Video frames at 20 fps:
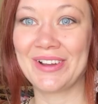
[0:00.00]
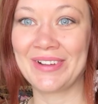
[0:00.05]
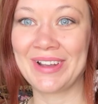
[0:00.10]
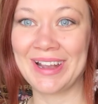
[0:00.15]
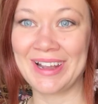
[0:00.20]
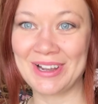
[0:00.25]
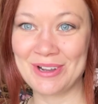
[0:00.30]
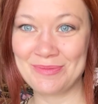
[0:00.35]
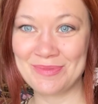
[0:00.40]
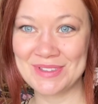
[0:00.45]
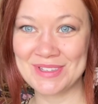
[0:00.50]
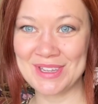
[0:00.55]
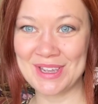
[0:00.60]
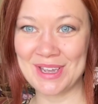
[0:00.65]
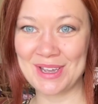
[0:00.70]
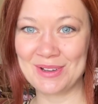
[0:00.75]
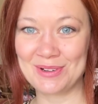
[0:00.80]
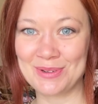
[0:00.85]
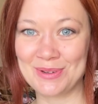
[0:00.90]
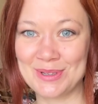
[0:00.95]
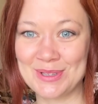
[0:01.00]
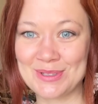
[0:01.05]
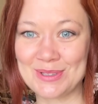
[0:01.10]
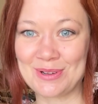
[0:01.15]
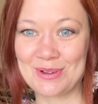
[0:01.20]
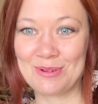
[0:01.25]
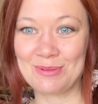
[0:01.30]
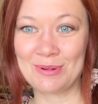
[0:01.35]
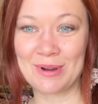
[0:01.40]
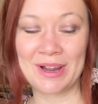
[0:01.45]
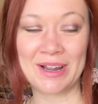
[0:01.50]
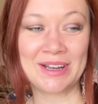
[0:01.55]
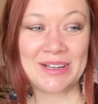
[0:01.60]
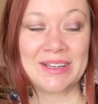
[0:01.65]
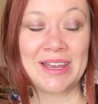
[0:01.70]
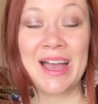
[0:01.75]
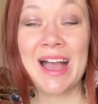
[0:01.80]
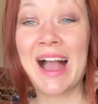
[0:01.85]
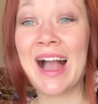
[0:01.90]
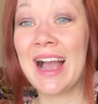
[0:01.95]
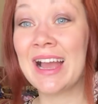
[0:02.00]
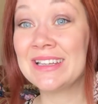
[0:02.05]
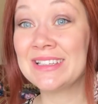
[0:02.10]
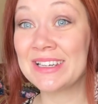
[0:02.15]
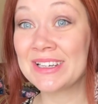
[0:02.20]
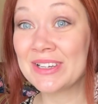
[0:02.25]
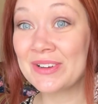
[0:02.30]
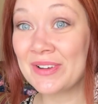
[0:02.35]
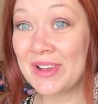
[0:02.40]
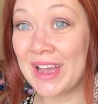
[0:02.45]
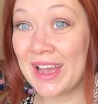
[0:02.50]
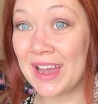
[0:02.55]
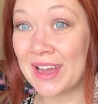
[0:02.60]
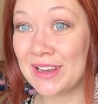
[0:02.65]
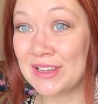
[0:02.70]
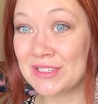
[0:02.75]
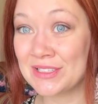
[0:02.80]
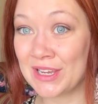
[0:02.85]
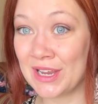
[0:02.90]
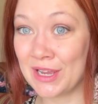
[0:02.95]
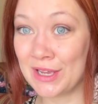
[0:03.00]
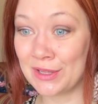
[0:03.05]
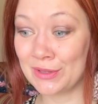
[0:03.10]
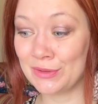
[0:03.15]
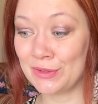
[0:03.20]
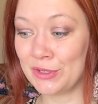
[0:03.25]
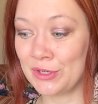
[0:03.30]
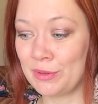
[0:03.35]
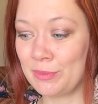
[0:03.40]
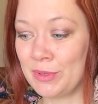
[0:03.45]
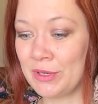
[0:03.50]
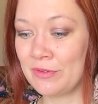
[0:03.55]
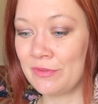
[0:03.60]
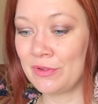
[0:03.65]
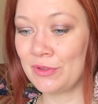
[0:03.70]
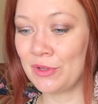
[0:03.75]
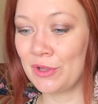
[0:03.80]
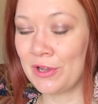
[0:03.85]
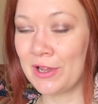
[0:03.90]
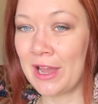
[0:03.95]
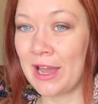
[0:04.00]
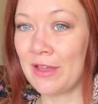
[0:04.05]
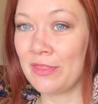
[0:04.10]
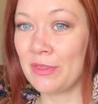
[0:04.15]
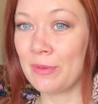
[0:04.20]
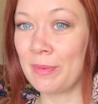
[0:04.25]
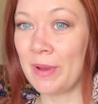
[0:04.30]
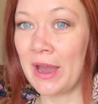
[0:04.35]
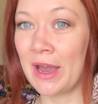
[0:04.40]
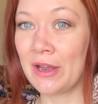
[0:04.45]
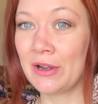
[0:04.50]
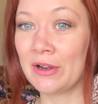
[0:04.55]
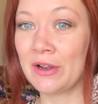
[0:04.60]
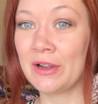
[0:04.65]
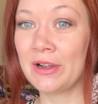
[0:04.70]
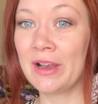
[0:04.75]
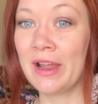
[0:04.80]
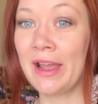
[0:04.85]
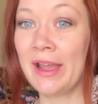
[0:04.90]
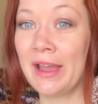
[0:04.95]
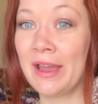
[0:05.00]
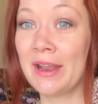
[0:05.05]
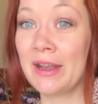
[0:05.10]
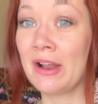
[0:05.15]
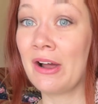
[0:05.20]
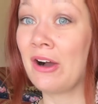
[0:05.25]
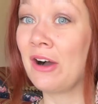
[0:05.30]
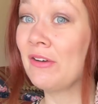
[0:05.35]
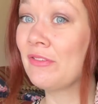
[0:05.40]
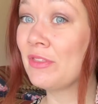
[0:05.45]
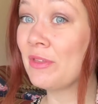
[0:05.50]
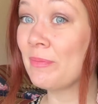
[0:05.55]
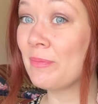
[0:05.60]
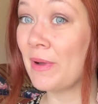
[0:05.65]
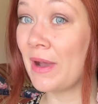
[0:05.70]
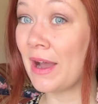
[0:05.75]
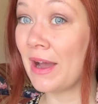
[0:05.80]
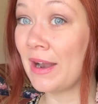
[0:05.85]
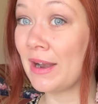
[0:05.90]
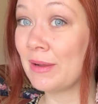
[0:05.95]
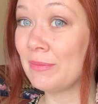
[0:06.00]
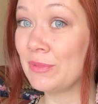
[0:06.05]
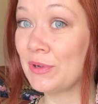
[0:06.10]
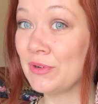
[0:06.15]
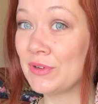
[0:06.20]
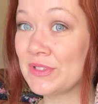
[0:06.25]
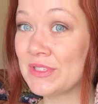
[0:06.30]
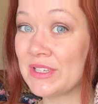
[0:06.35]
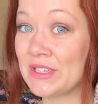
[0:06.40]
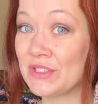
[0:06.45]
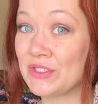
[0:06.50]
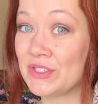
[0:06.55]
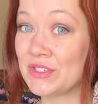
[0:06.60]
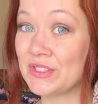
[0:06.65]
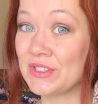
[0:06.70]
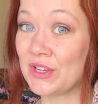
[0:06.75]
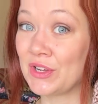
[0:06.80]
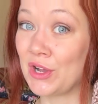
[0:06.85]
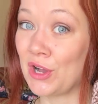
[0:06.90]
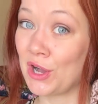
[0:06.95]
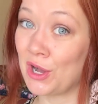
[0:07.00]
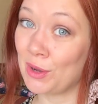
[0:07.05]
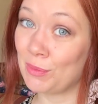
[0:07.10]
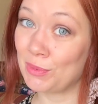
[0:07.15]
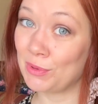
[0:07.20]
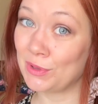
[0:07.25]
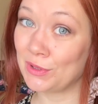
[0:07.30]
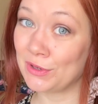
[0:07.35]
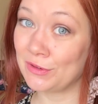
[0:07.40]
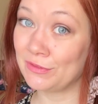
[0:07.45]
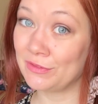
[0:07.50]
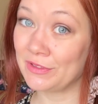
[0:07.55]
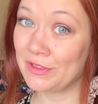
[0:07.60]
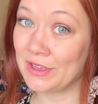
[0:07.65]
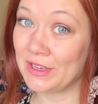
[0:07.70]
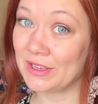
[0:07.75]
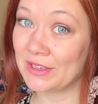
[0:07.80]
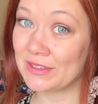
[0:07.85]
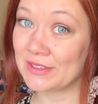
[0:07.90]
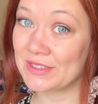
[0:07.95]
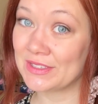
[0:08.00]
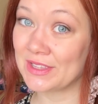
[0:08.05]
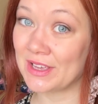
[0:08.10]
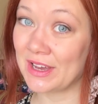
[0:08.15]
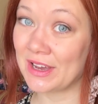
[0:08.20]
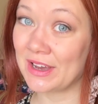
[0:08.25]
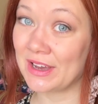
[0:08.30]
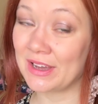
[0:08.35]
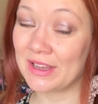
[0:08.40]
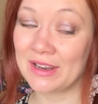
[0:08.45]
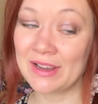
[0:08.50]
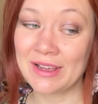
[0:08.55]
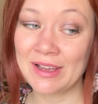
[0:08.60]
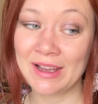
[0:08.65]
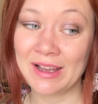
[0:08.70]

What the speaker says: Okay, I hope this angle is all right. I did go ahead and take a little bit of a look at the pattern, and off the bat, I'm noticing just a couple of things that...